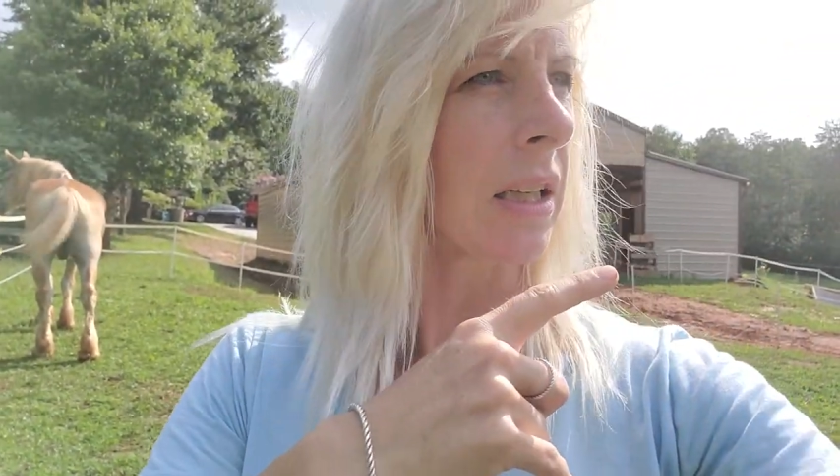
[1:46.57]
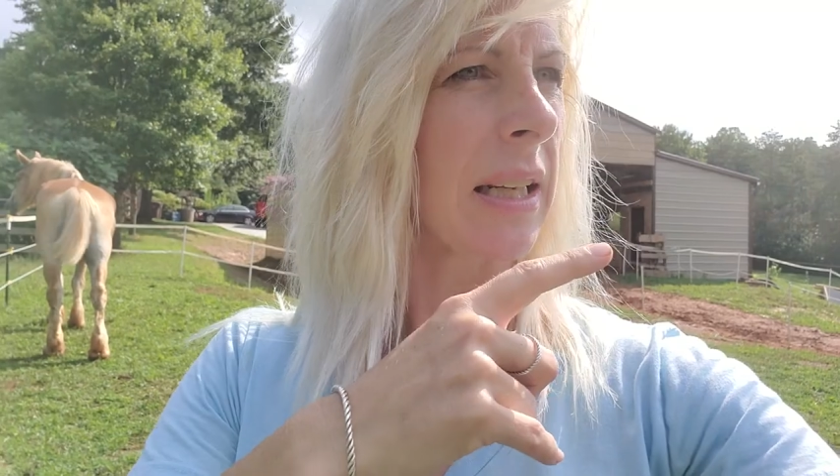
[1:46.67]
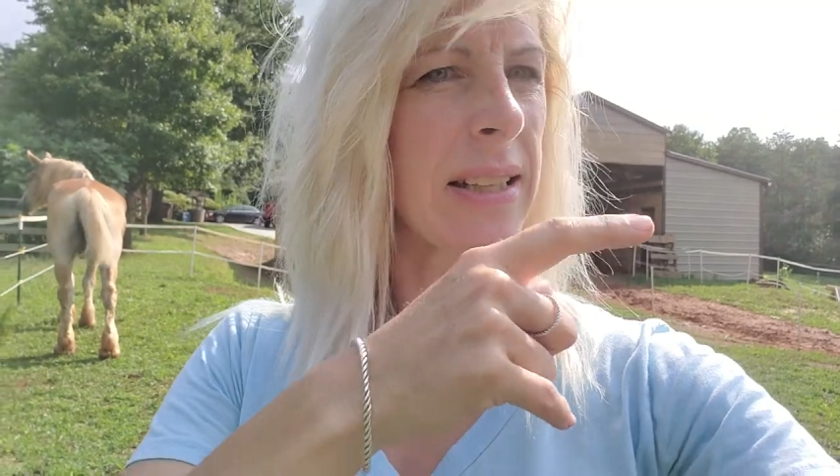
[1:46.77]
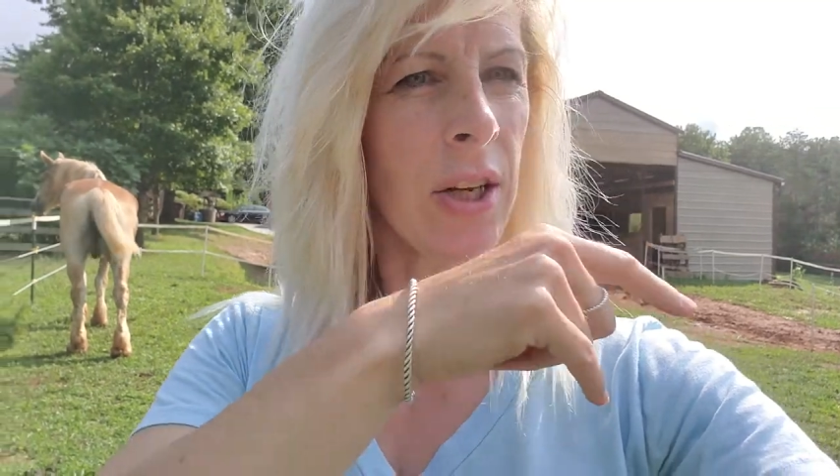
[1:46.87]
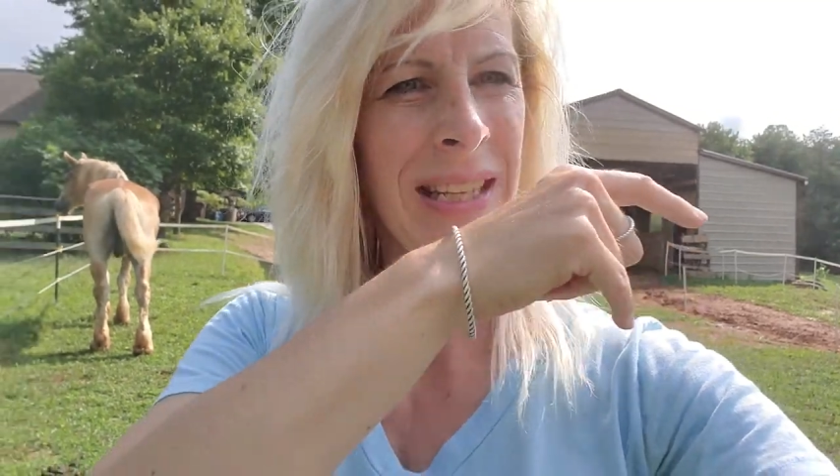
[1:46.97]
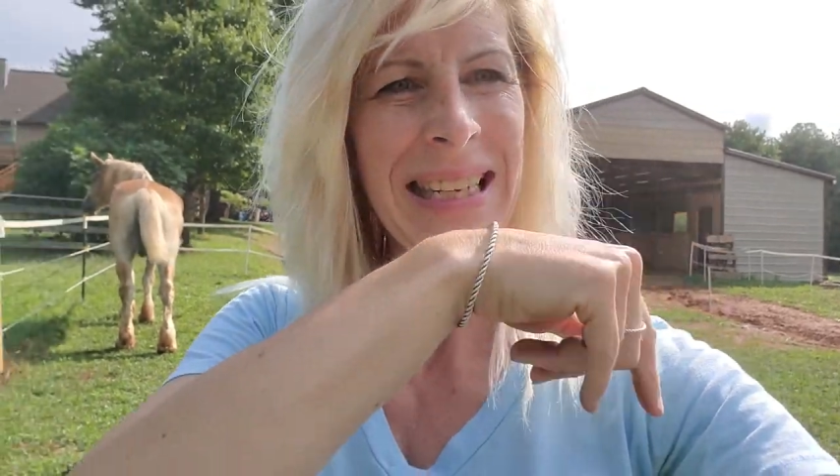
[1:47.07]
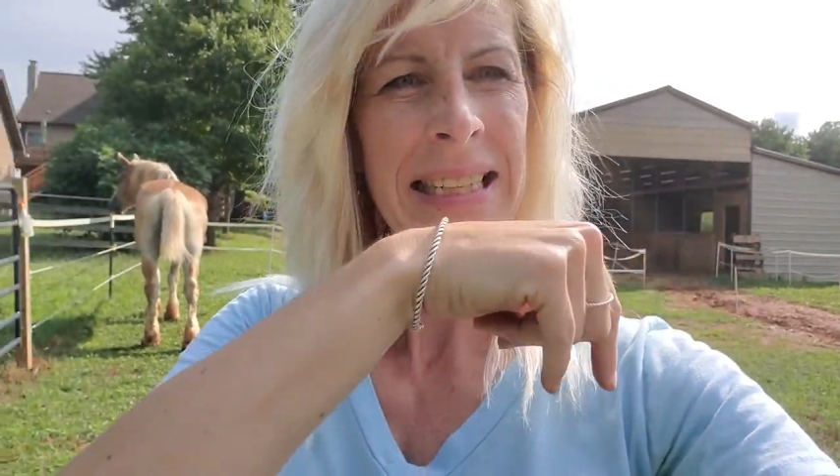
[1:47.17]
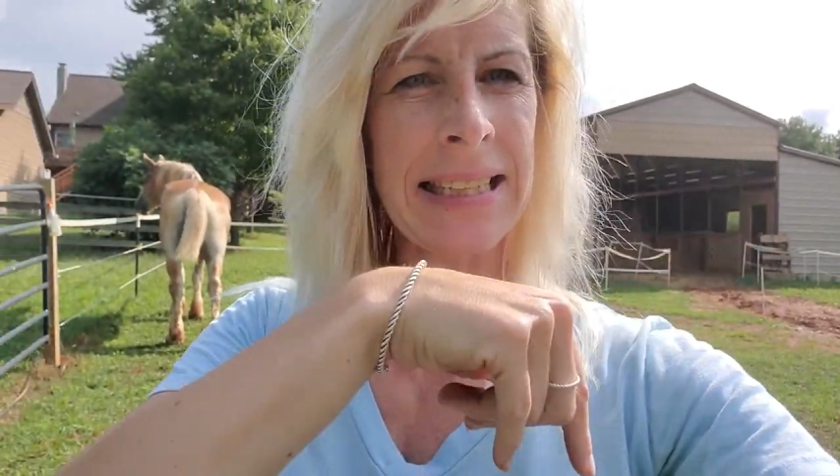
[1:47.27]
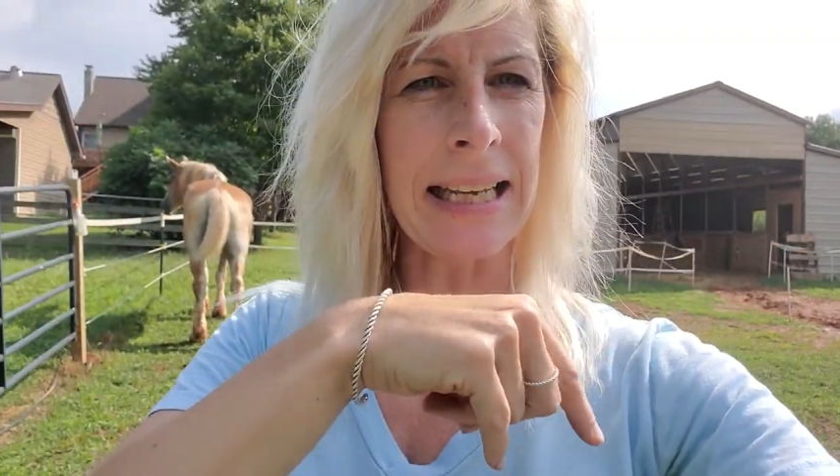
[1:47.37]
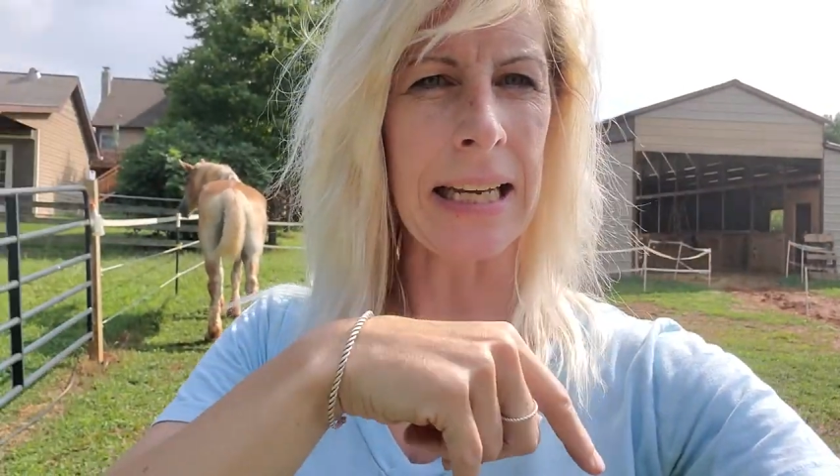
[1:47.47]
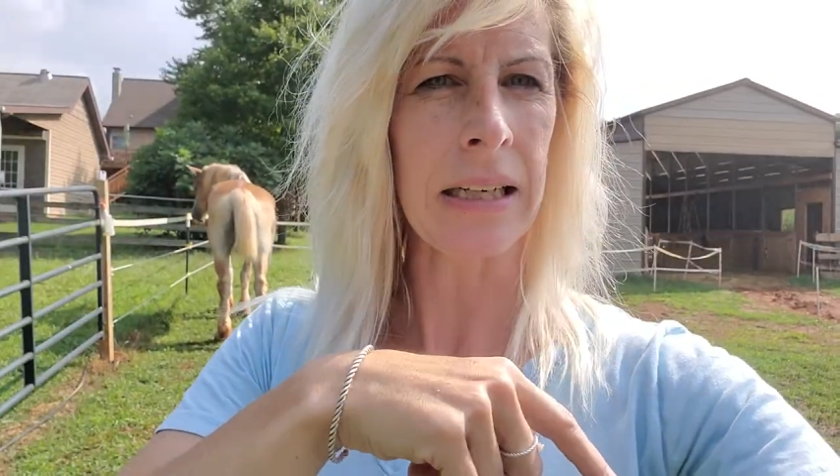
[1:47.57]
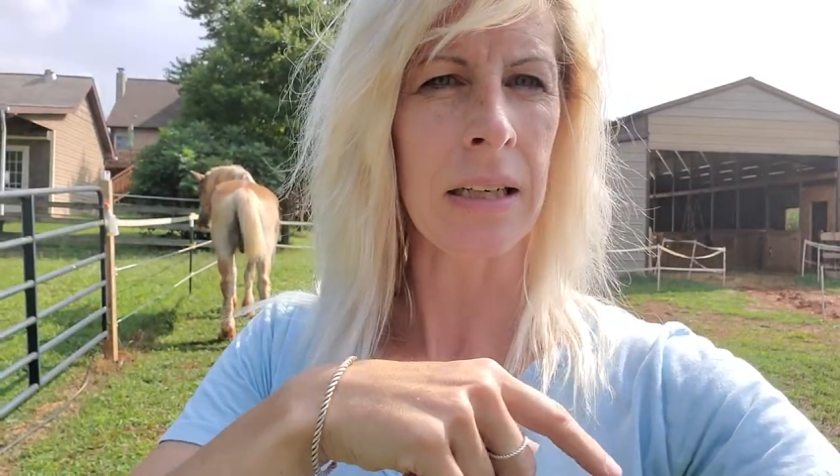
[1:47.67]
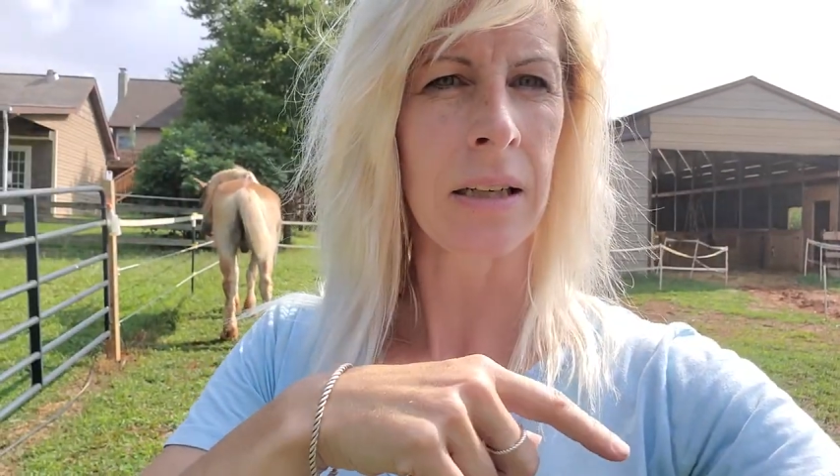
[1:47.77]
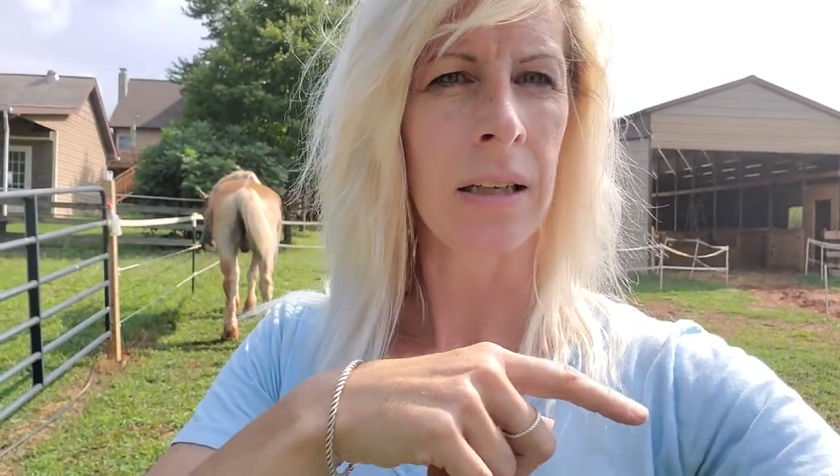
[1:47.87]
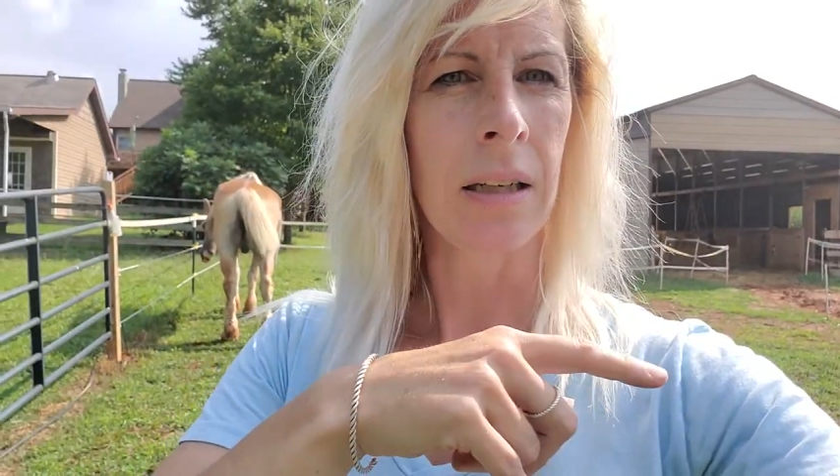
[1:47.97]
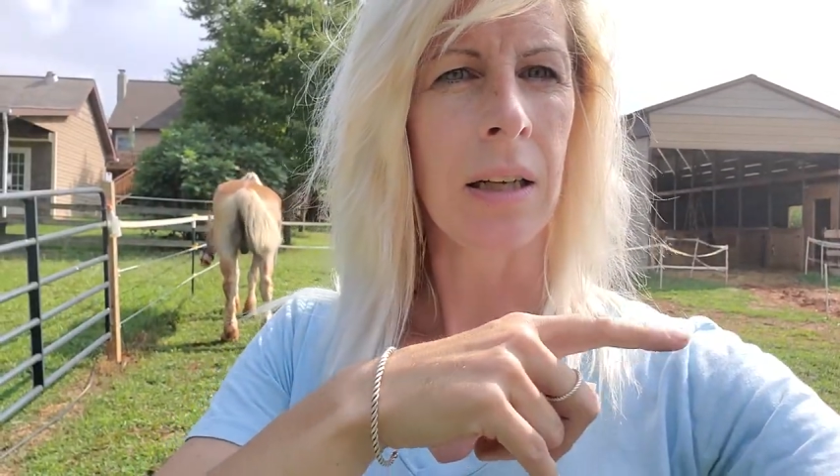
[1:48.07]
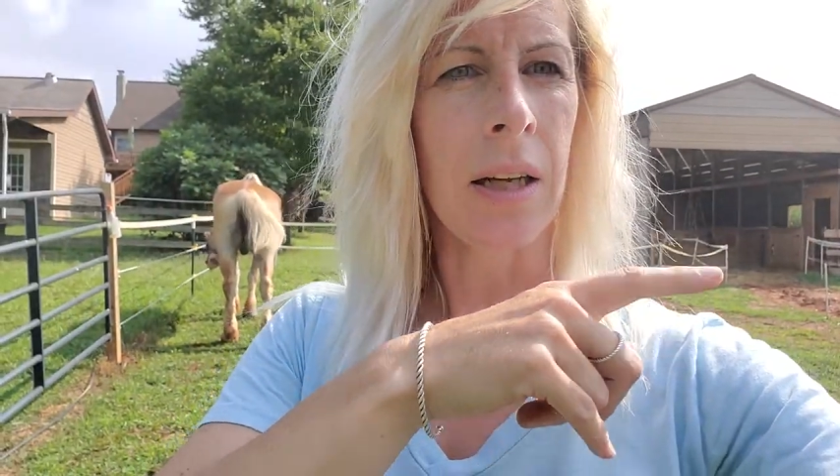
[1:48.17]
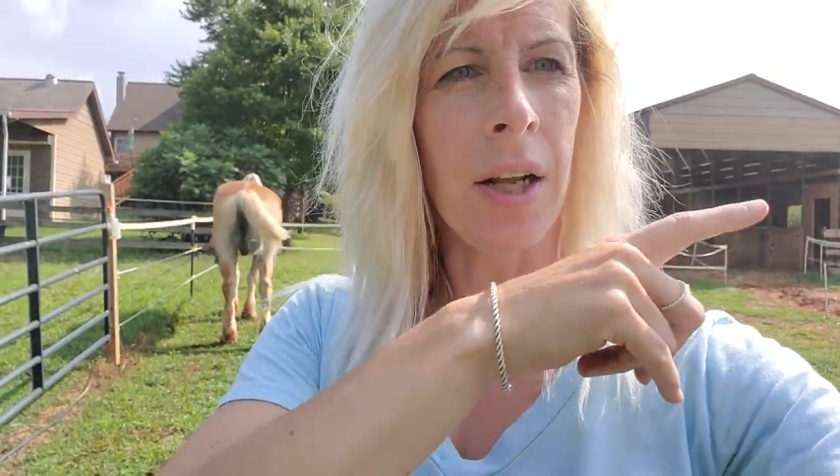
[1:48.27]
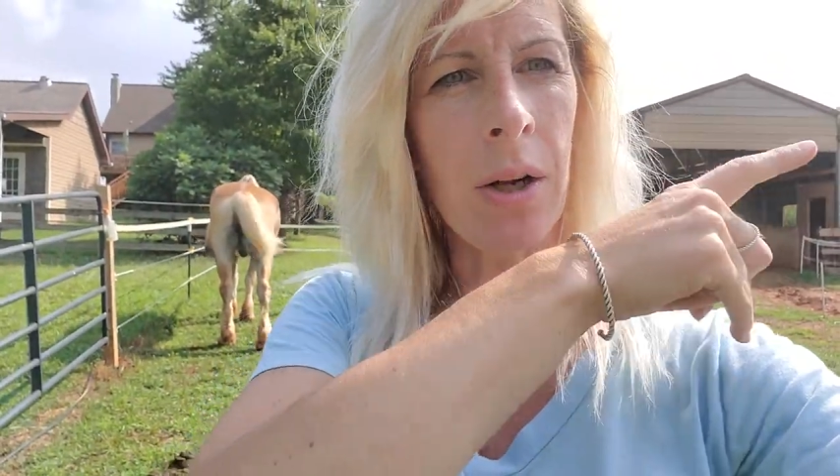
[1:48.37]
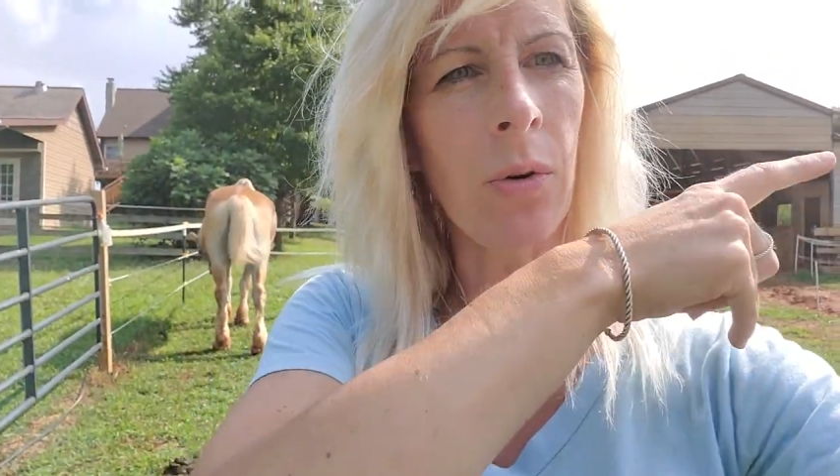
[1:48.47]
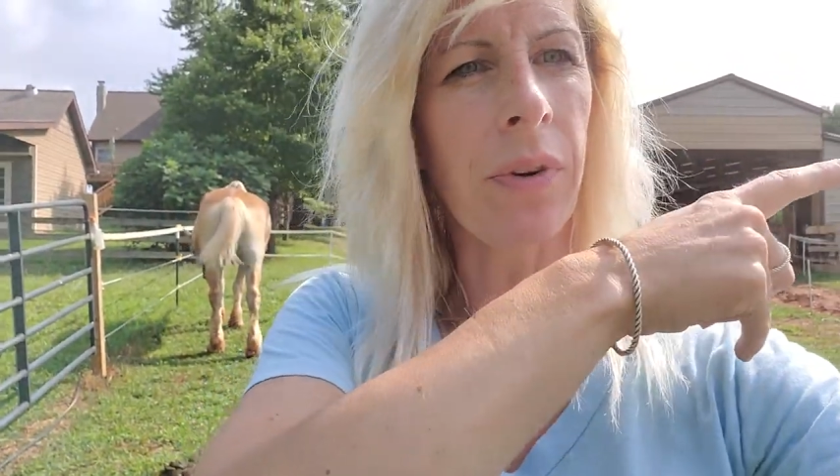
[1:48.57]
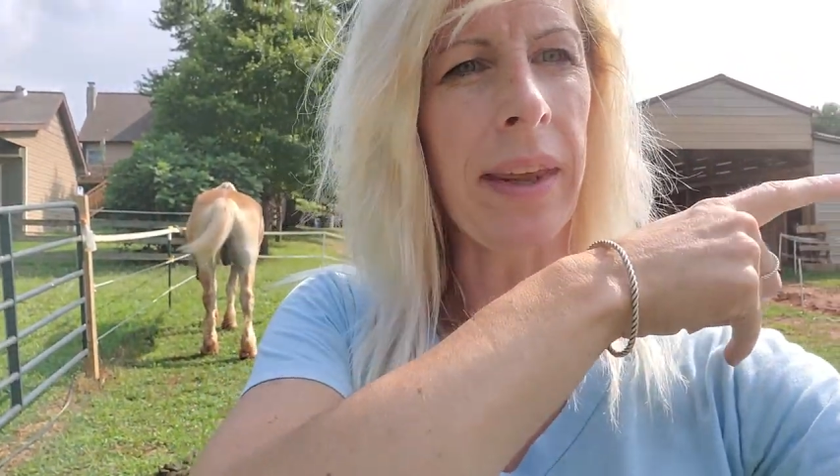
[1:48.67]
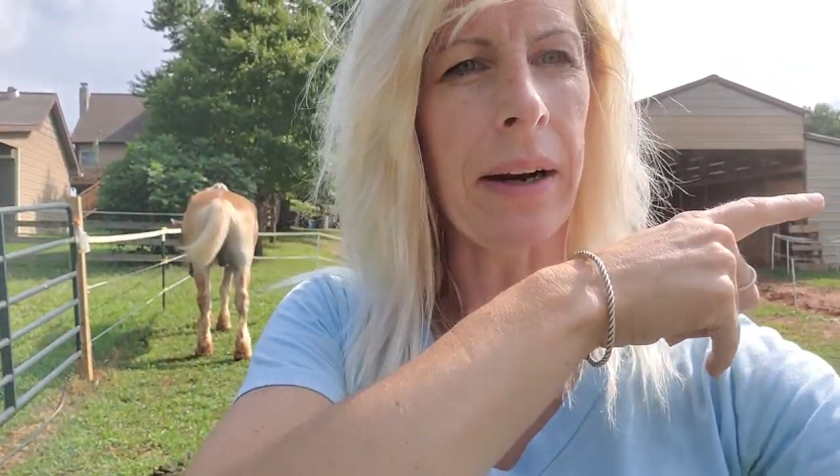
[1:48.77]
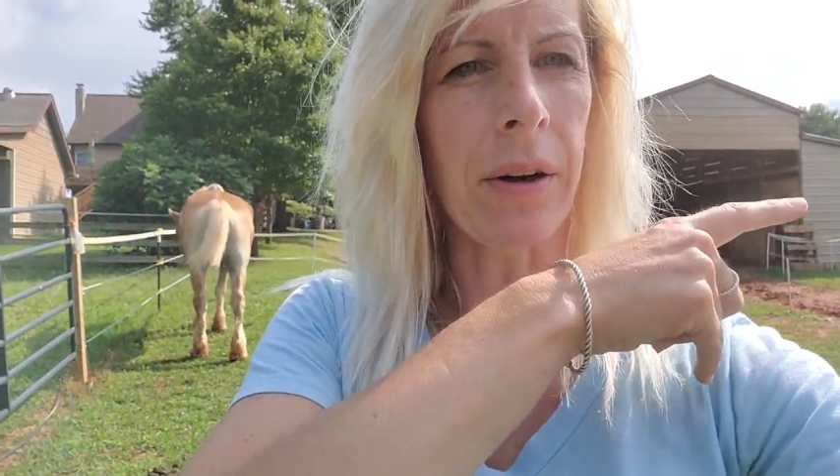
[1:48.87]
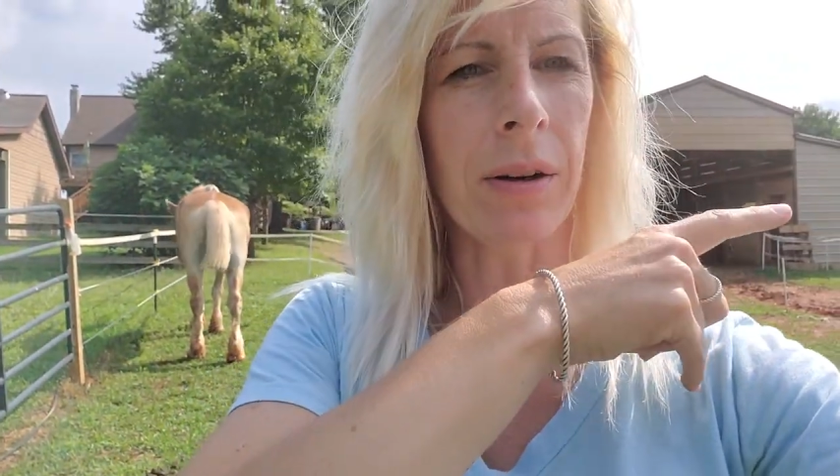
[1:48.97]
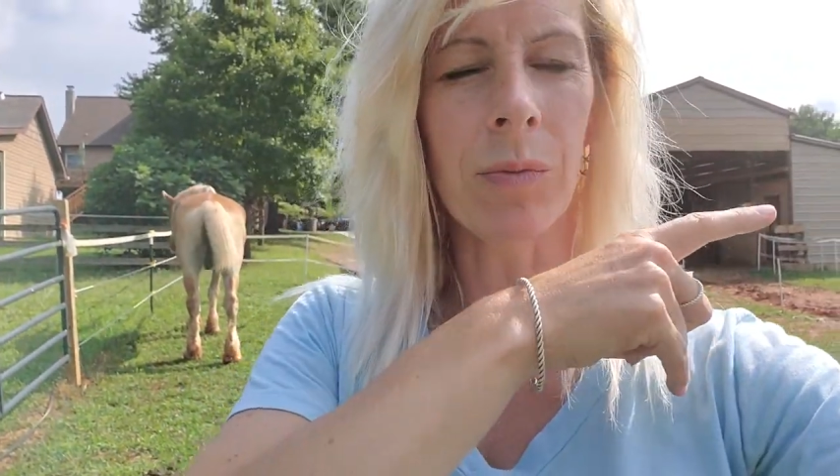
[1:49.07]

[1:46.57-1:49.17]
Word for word: He's on the inside, not over there